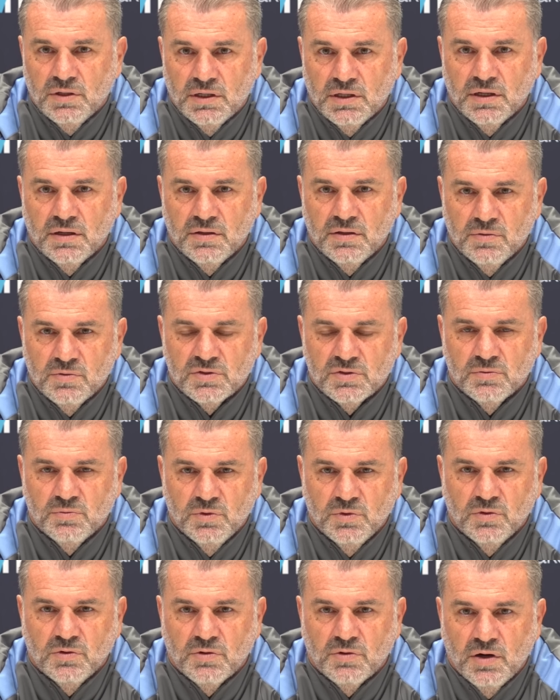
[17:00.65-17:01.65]
You know, there was some
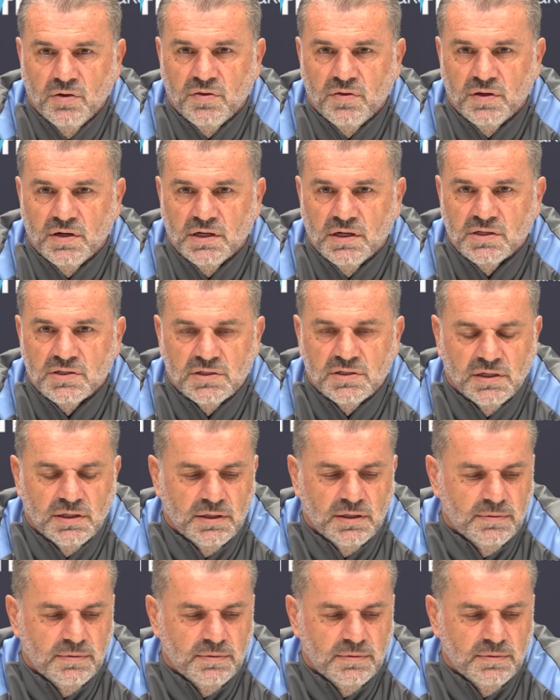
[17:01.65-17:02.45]
real growth in us.